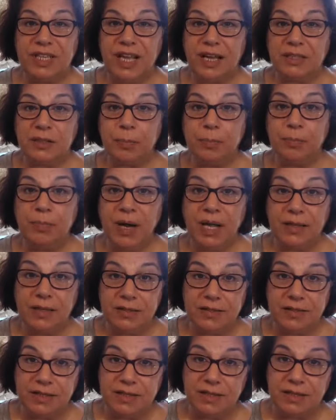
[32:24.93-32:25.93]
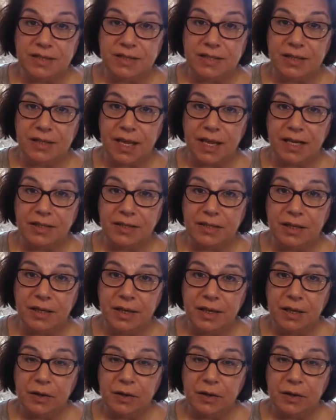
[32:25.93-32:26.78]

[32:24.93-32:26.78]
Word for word: that balanced state,